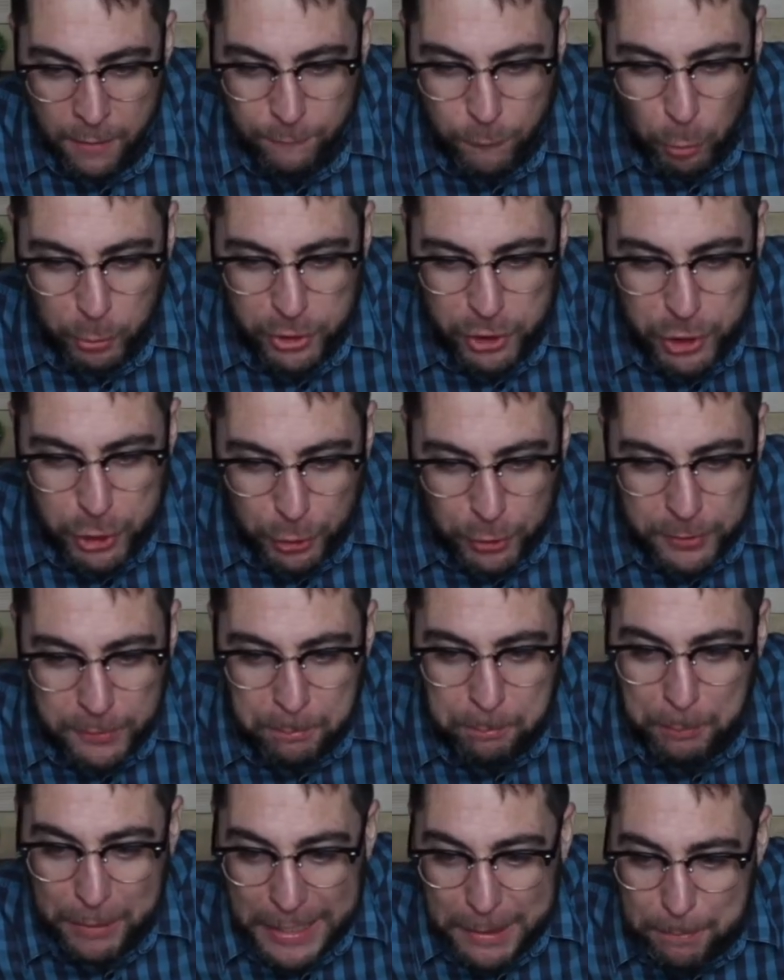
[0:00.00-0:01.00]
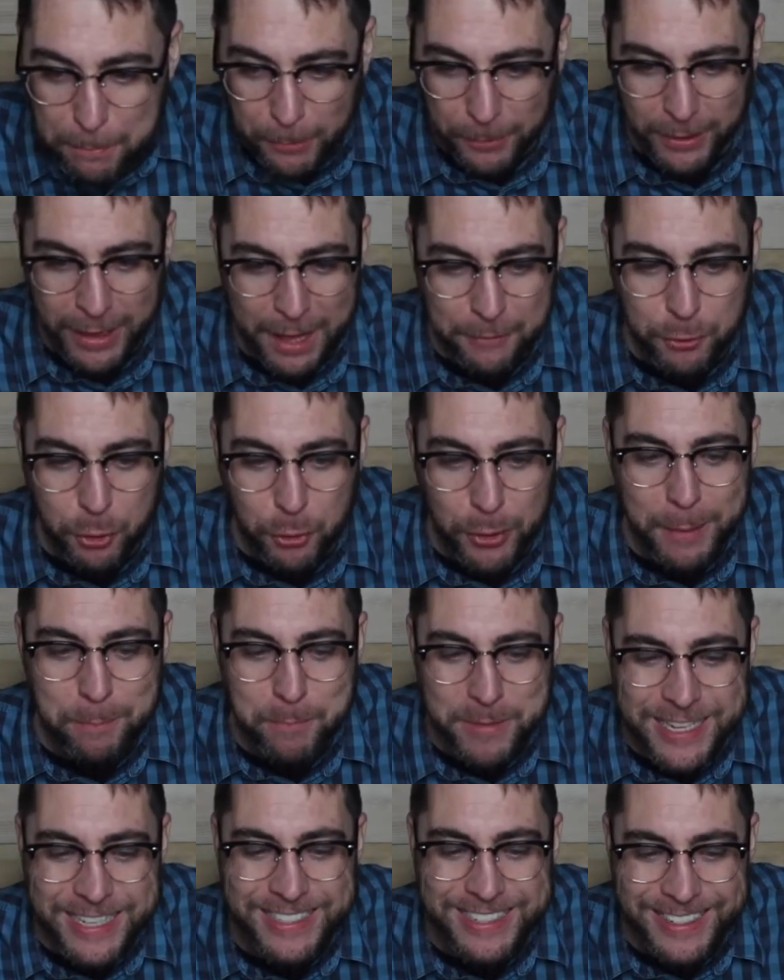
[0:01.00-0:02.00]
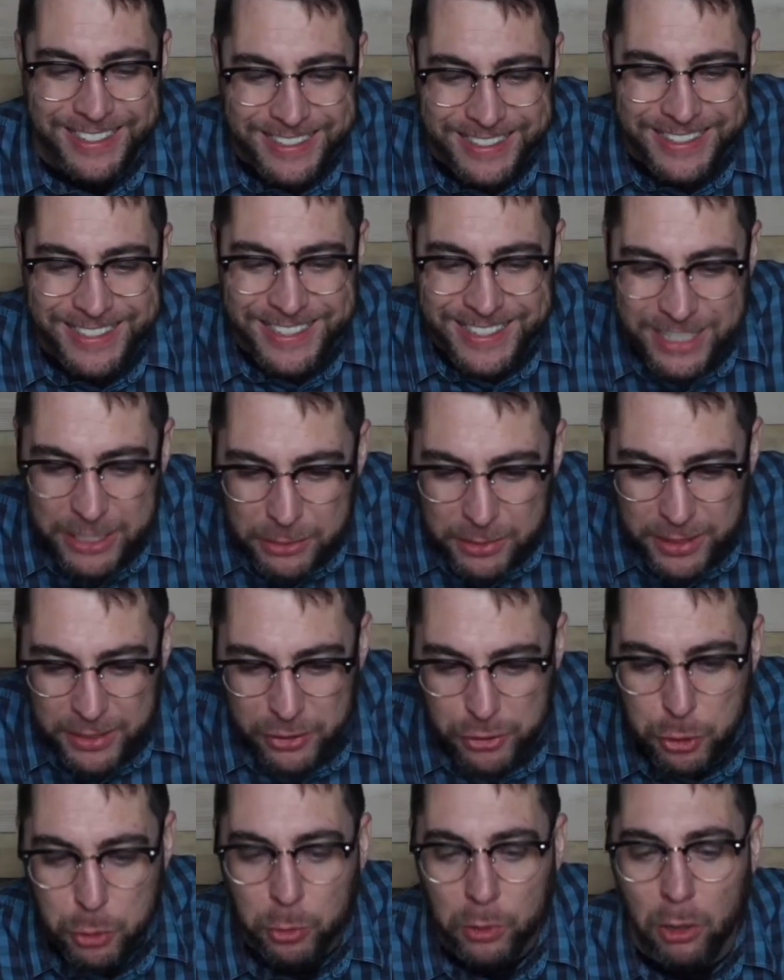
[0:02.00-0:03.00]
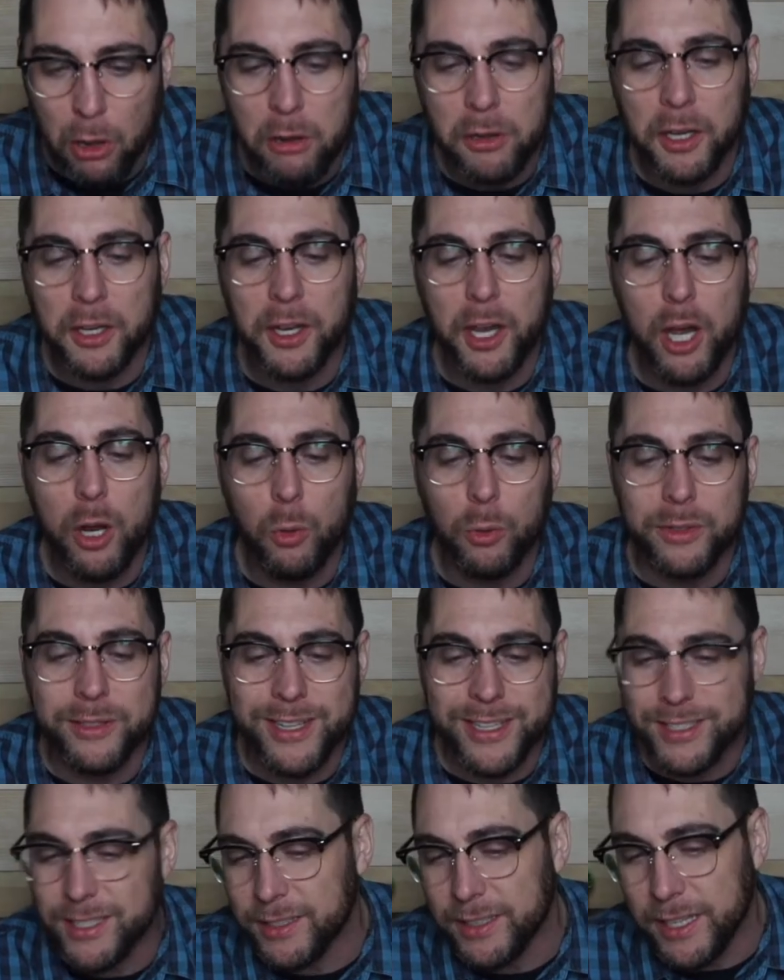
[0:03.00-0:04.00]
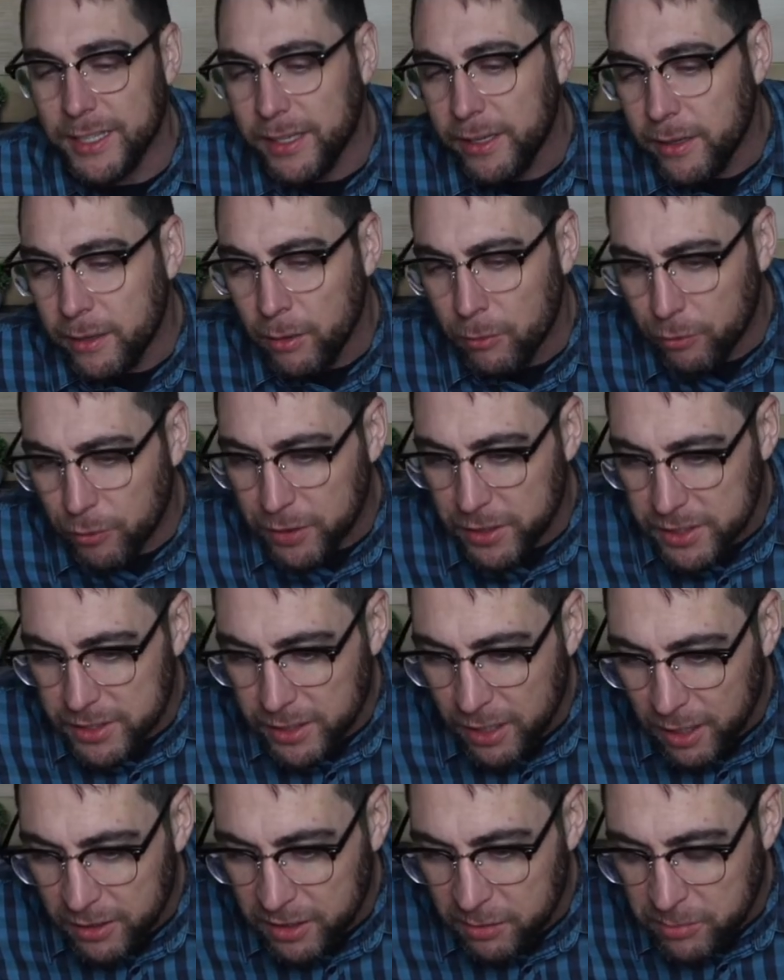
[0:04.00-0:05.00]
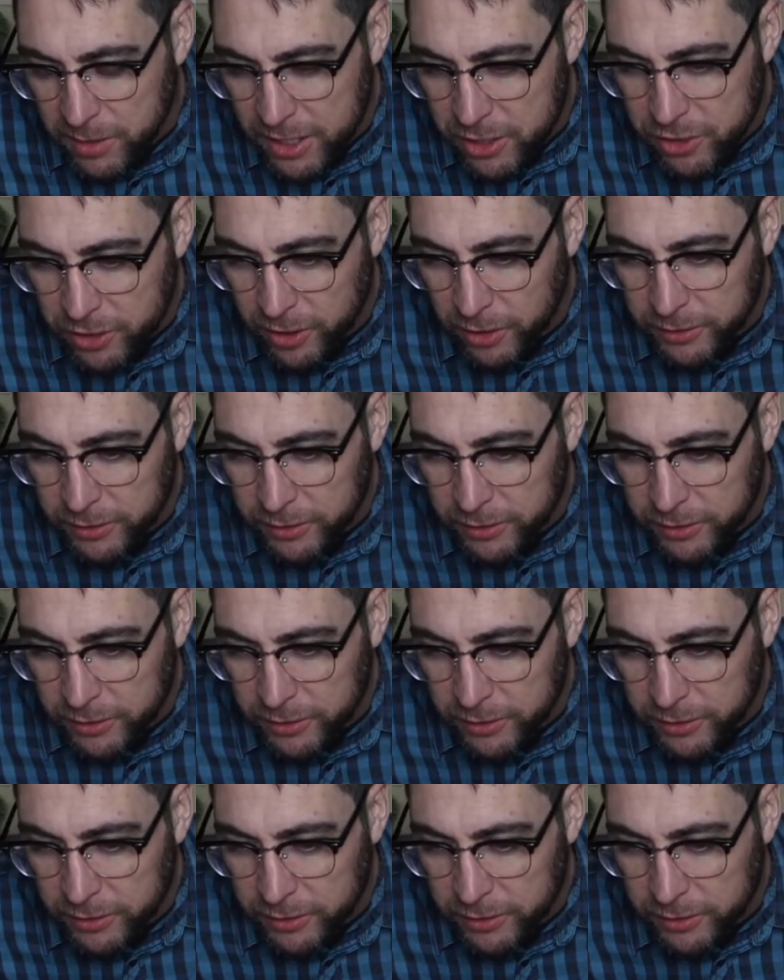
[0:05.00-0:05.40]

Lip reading: For certain people have crept in unnoticed who long ago were designated for this condemnation,